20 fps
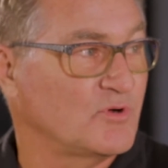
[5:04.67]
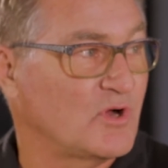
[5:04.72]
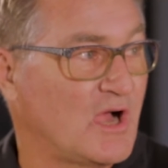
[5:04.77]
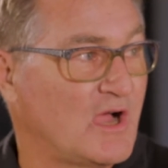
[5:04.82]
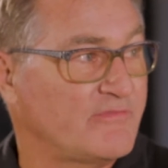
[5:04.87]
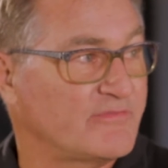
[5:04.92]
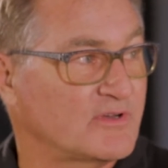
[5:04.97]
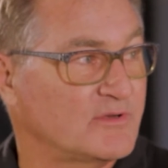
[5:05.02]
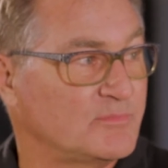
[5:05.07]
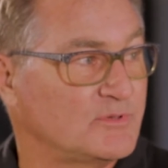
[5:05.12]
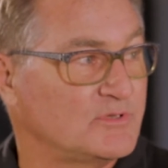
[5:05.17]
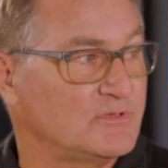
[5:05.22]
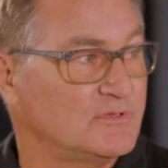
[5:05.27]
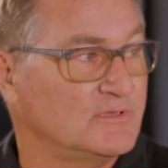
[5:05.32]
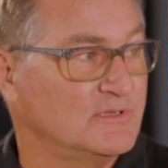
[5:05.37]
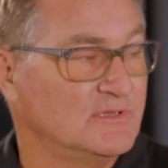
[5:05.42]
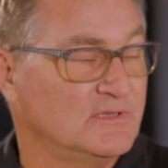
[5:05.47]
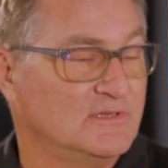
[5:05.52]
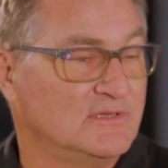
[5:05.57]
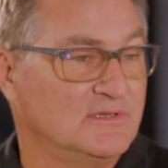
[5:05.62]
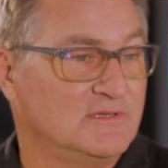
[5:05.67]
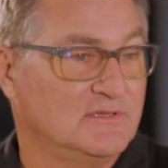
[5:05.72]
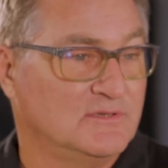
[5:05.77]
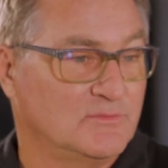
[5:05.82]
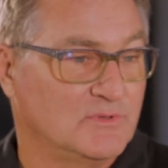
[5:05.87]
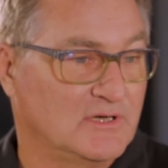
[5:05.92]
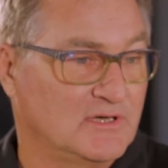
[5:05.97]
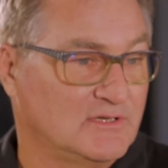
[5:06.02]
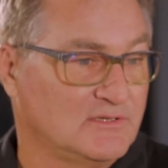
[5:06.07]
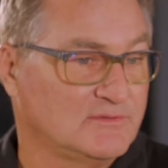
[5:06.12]
profitable?
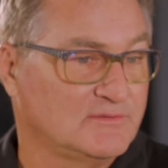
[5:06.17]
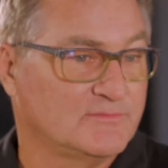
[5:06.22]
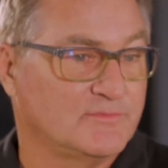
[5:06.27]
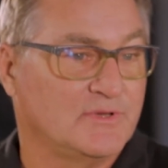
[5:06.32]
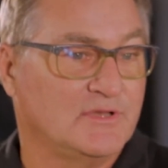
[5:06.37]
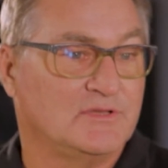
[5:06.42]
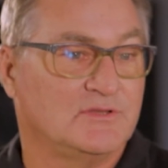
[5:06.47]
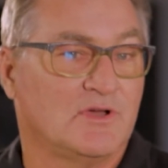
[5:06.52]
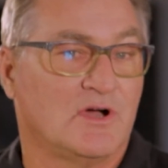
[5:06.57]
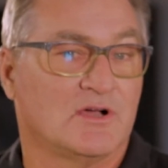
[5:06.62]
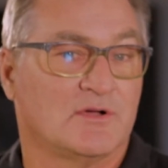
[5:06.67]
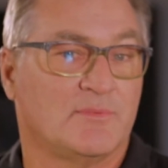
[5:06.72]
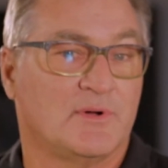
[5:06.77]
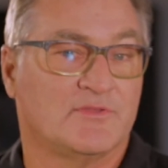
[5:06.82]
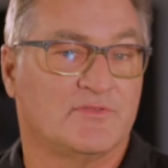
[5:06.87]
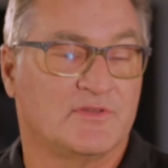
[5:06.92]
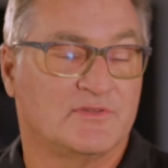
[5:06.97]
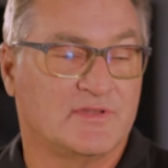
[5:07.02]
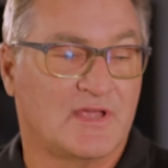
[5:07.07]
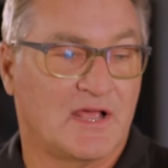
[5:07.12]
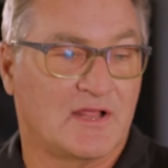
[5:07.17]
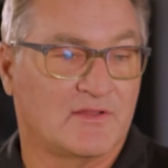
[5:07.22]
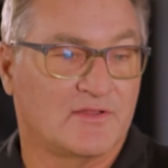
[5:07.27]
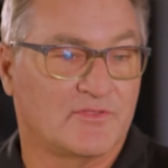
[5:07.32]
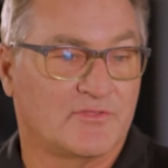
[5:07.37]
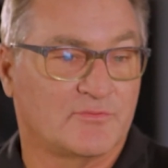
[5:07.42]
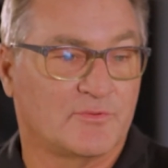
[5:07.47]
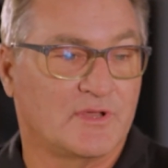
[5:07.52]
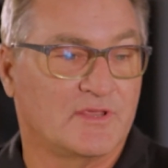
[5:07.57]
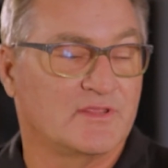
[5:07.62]
Well, we talk about the
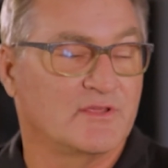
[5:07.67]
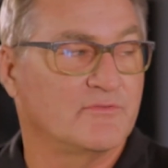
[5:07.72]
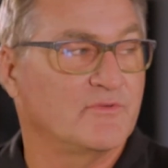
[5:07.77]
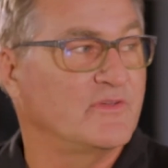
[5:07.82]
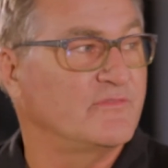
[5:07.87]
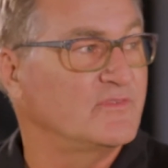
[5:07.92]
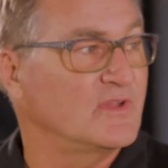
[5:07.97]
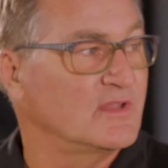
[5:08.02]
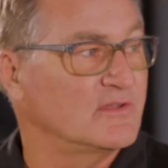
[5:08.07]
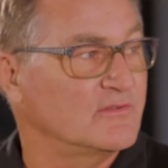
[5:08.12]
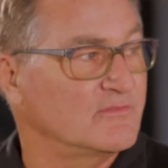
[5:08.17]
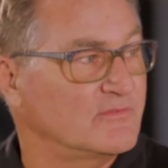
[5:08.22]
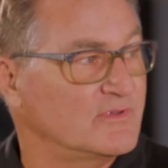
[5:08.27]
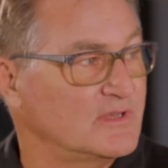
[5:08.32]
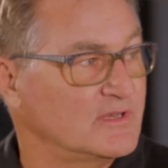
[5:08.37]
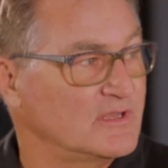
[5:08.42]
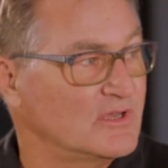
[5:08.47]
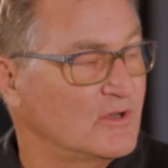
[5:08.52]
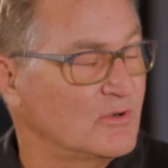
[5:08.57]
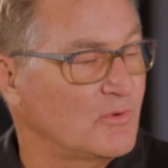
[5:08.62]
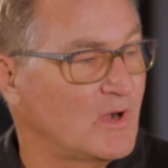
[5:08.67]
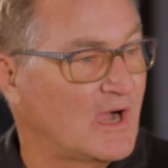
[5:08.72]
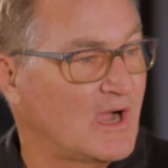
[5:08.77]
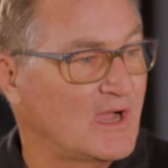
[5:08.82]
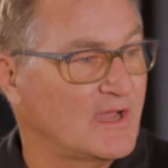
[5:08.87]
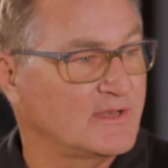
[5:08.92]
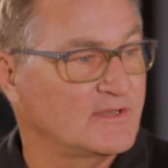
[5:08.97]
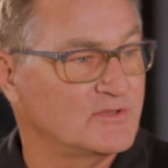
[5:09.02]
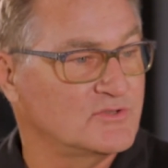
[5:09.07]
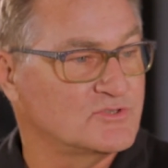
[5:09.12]
Talent 3 that we've done the video
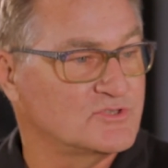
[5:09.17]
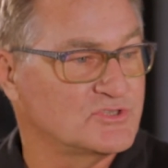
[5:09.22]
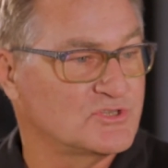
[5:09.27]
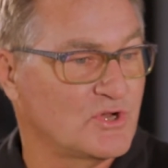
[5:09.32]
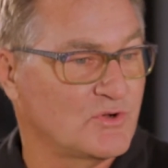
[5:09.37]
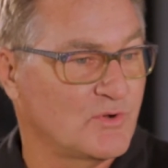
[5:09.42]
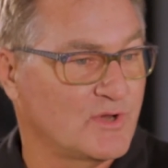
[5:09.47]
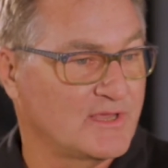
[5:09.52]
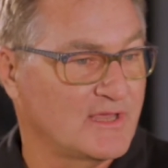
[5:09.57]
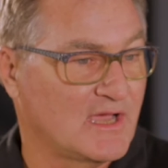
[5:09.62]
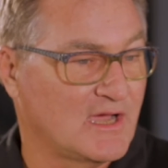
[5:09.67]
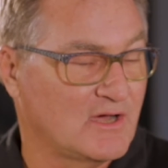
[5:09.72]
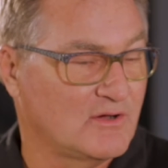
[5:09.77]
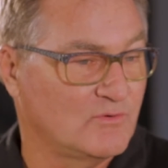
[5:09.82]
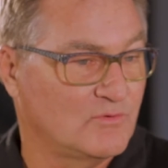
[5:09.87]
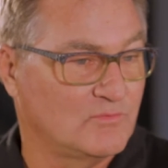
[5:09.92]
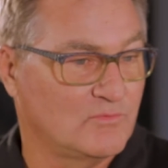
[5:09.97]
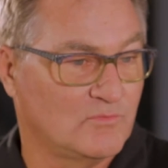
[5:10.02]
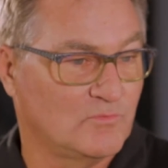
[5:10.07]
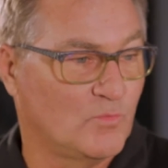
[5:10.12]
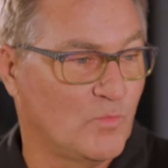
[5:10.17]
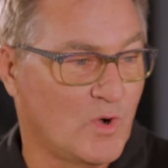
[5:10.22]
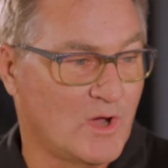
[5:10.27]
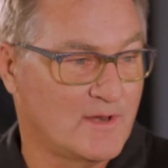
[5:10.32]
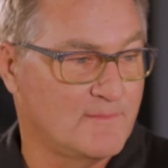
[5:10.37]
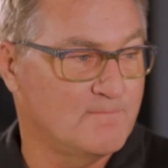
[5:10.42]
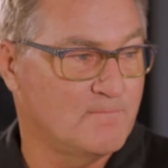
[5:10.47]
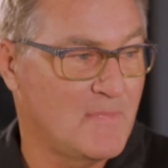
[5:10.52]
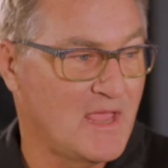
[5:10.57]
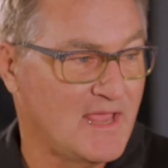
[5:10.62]
on, and showing how
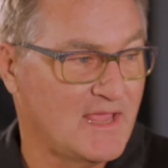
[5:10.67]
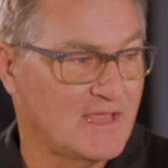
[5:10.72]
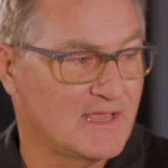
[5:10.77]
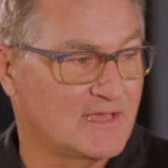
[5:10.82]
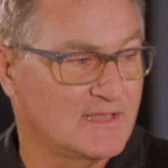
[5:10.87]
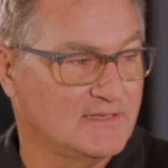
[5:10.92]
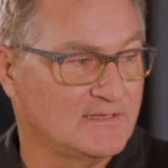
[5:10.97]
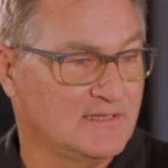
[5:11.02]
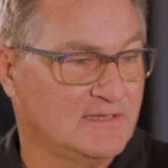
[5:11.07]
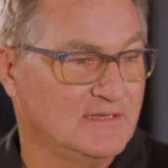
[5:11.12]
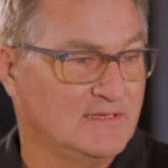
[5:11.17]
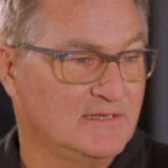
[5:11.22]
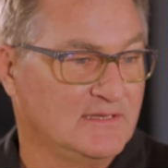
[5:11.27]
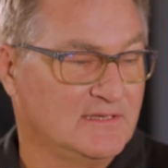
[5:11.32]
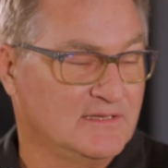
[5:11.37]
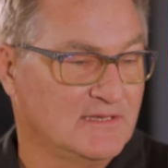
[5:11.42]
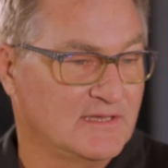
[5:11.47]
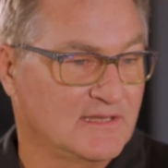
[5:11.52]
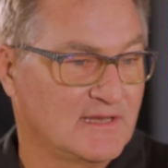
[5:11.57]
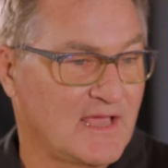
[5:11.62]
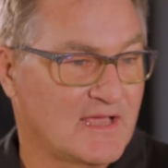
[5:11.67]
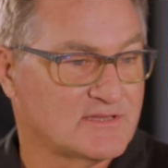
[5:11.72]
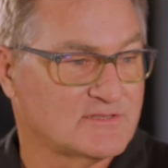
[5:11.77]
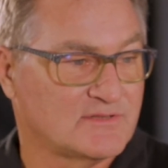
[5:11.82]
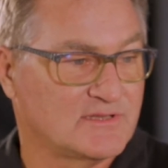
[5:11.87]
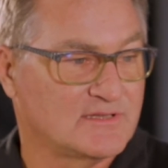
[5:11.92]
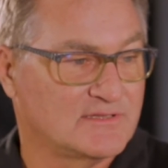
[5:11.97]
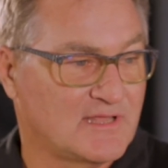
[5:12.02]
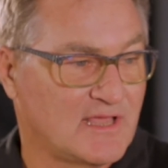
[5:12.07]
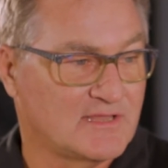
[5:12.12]
one man can
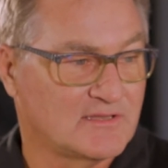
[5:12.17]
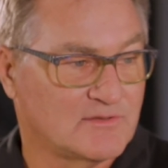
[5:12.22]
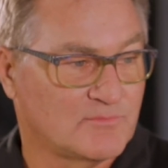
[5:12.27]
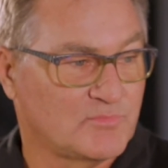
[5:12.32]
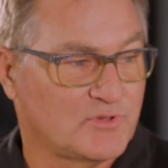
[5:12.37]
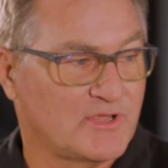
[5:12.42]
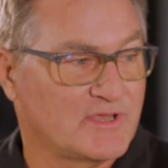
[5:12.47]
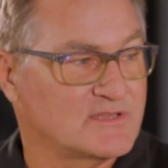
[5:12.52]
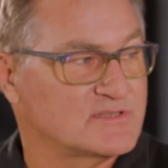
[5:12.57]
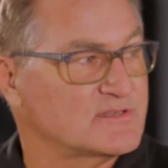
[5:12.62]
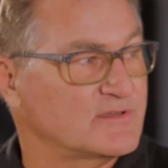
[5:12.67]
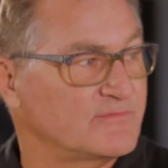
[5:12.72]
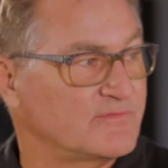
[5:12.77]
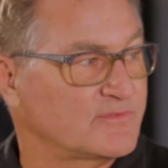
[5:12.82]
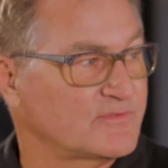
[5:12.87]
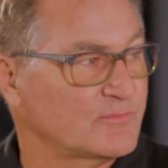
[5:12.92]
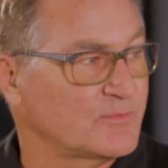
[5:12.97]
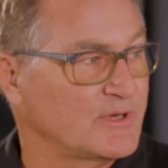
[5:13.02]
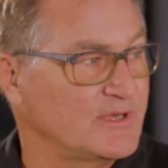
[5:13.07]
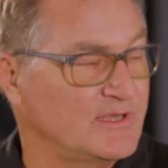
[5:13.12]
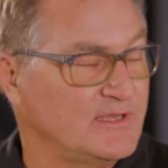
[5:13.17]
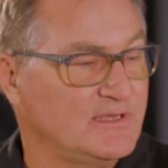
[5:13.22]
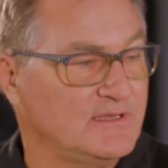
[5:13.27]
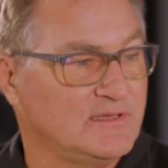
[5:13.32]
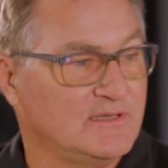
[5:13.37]
actually take the place of 3